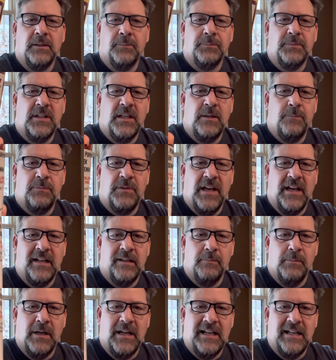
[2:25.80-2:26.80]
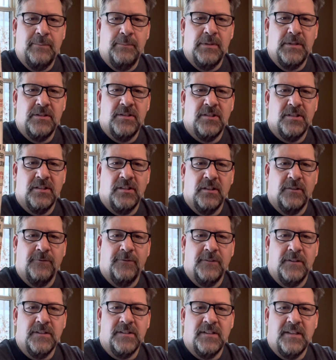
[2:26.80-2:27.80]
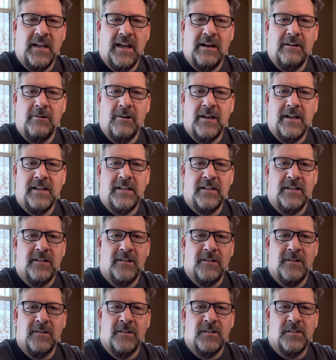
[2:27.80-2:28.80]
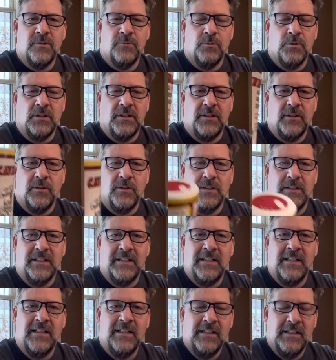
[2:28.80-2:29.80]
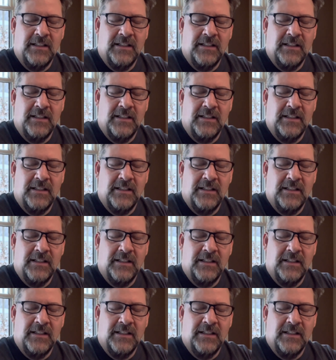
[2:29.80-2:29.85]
keep that in mind, but just look for this guy right here. It's really good.